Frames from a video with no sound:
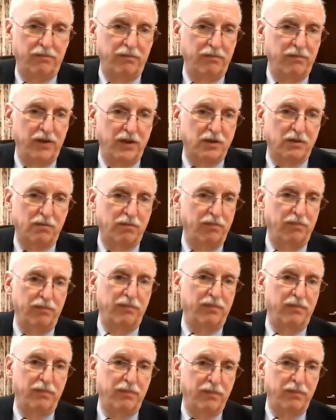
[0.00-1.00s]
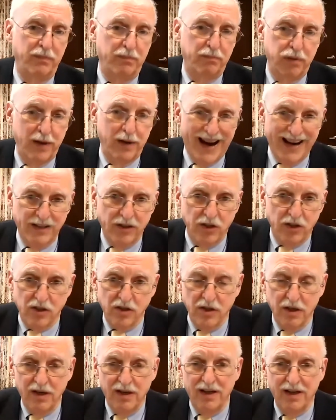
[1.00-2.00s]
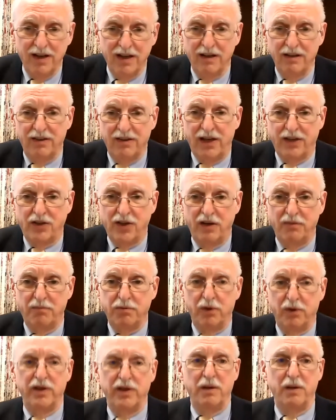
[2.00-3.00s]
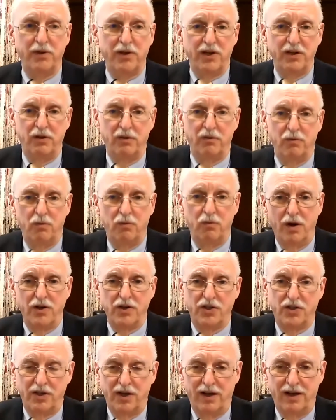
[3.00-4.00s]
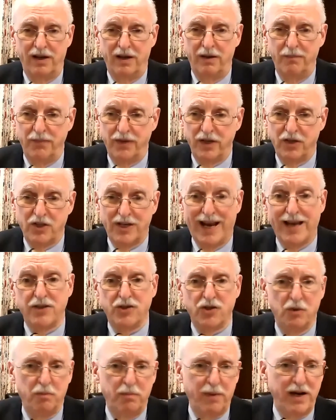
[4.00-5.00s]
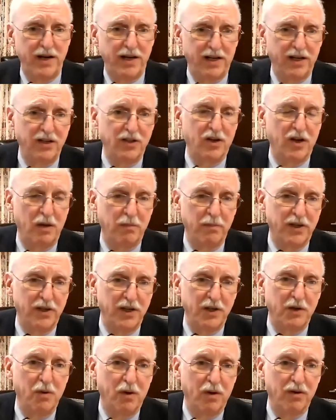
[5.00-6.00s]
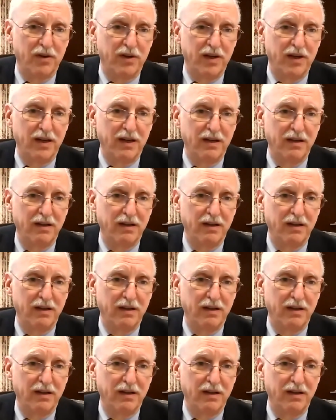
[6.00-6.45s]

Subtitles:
this practice that they prohibited was exacerbating income inequality?